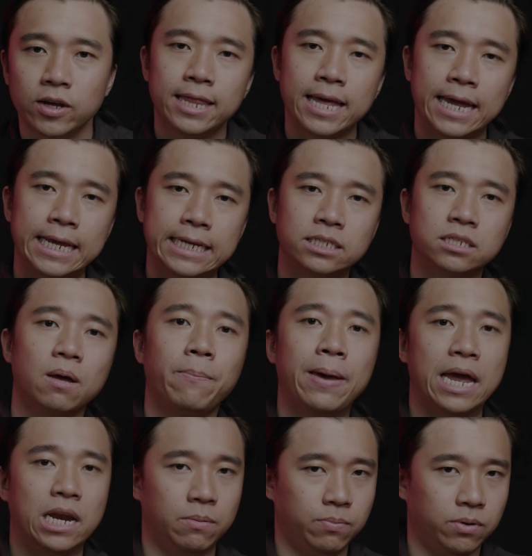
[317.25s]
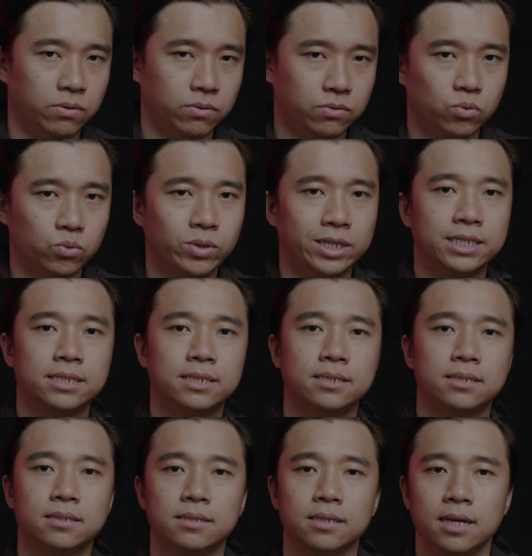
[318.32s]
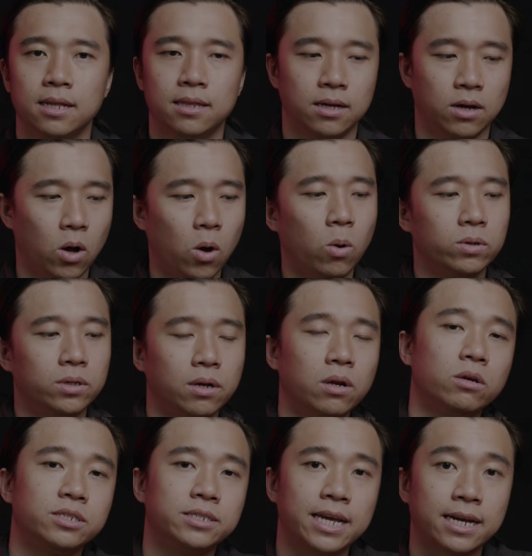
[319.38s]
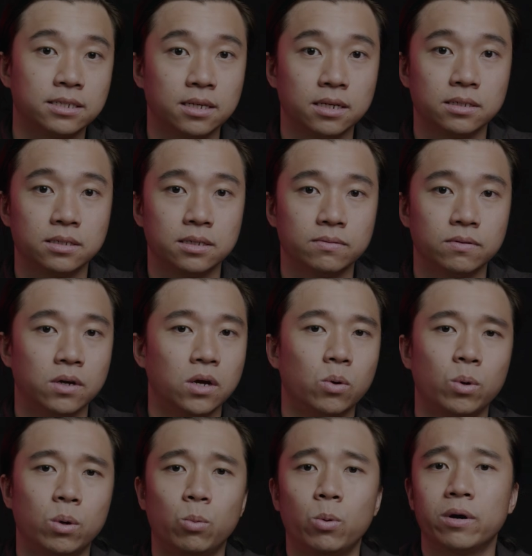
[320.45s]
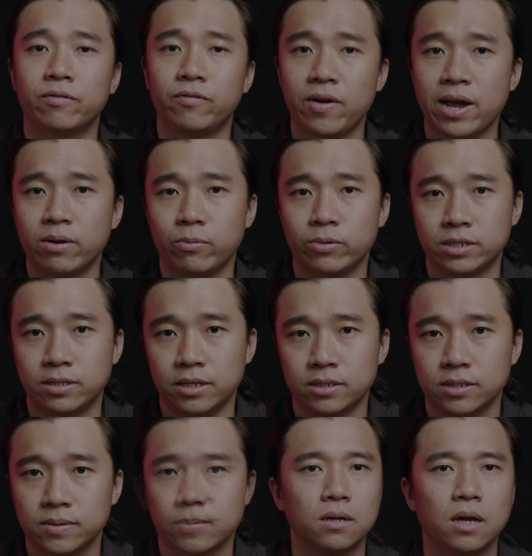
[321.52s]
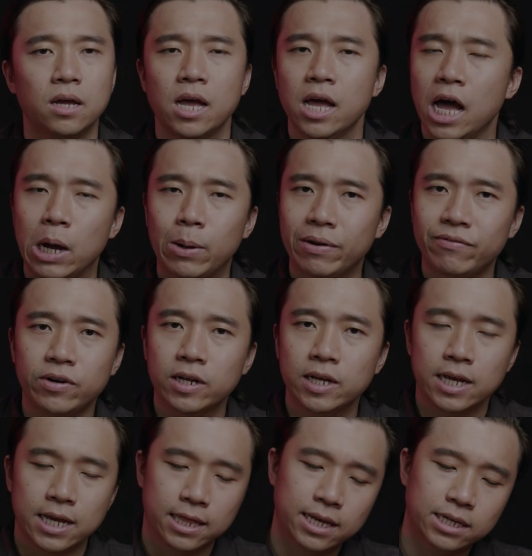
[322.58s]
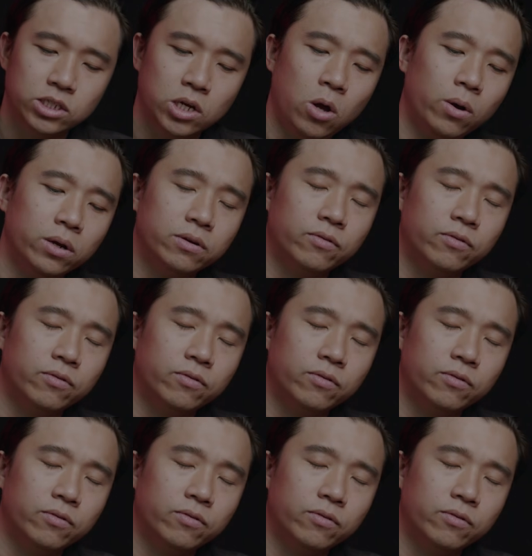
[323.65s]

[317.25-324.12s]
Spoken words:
that is compatible with the older Logitech system will work fine with this. However, there's a hole in the